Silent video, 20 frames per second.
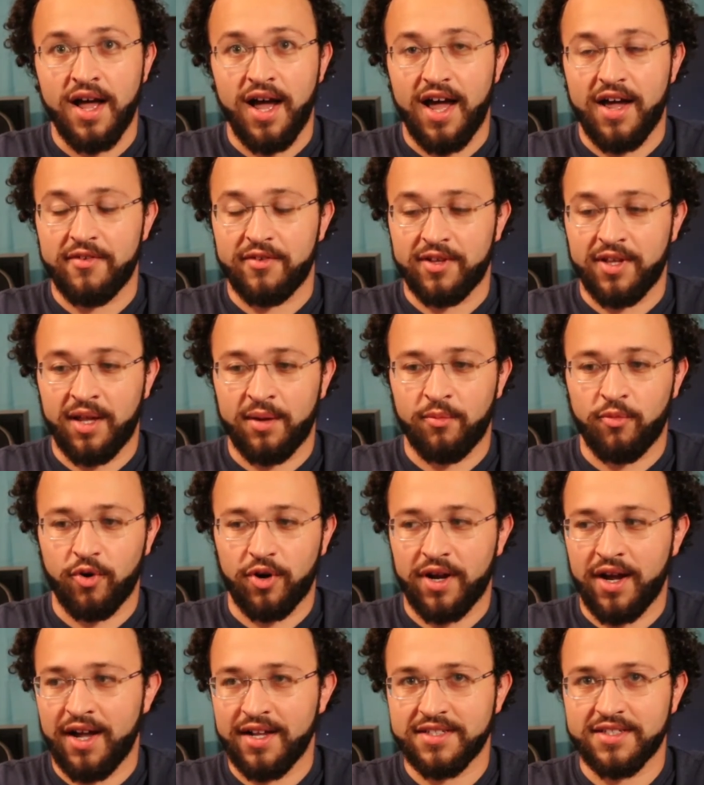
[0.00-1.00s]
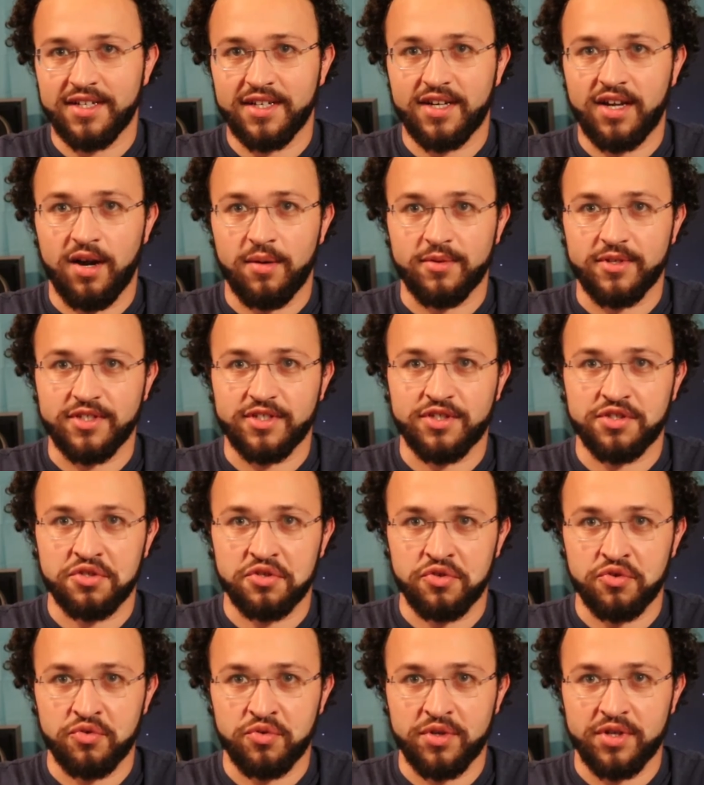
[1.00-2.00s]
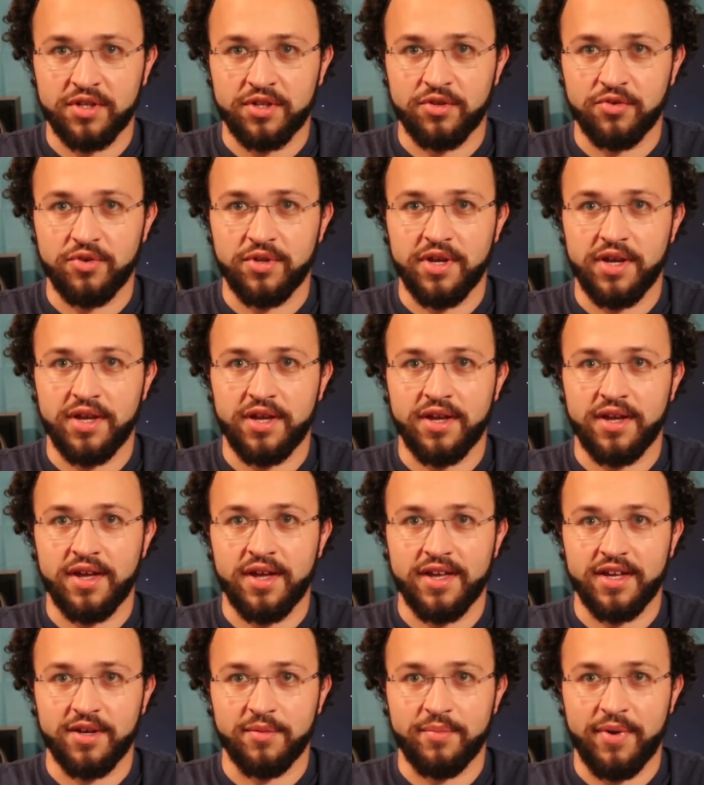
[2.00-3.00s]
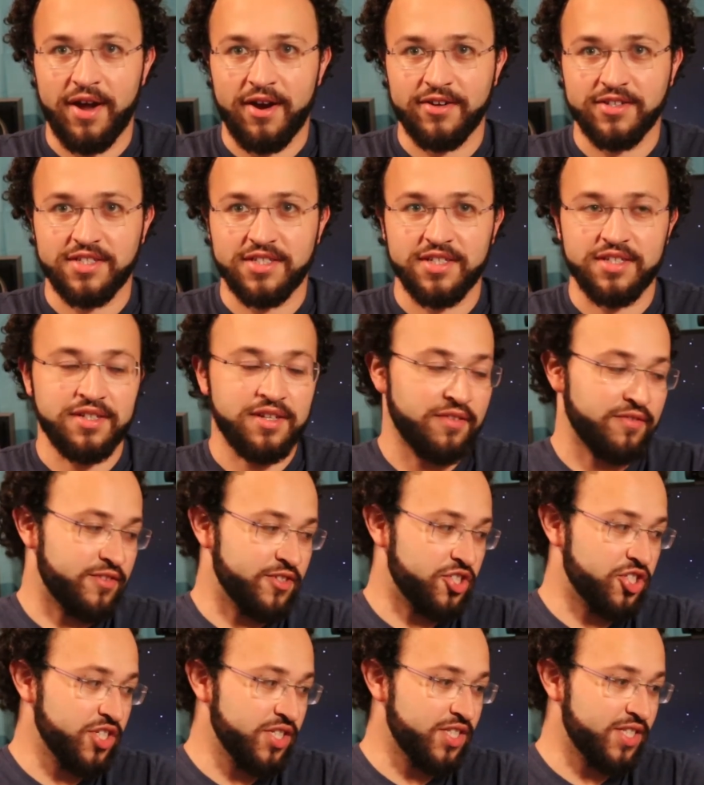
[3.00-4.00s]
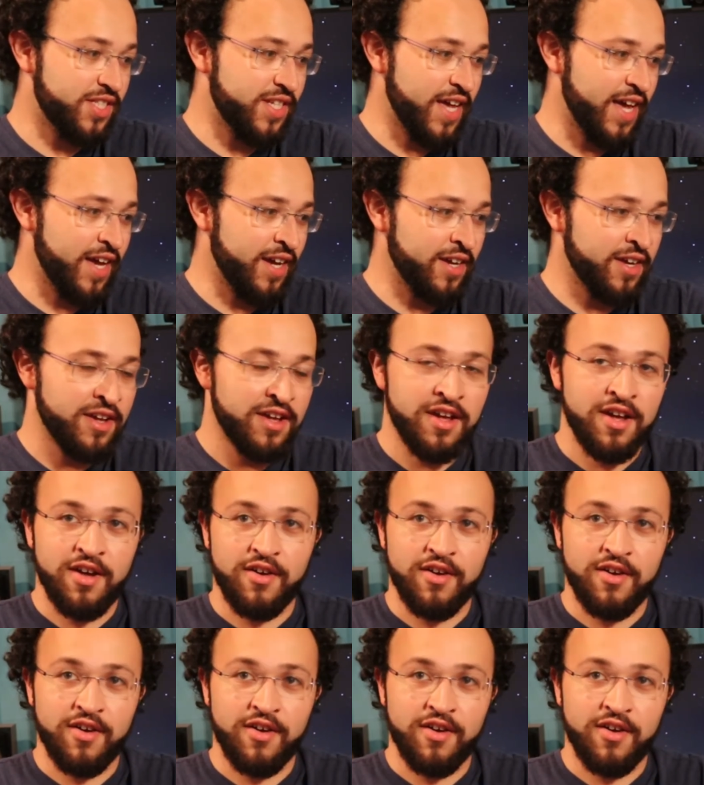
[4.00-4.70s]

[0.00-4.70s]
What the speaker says: I have a lot more content coming soon, including a comparison of the Schiit stack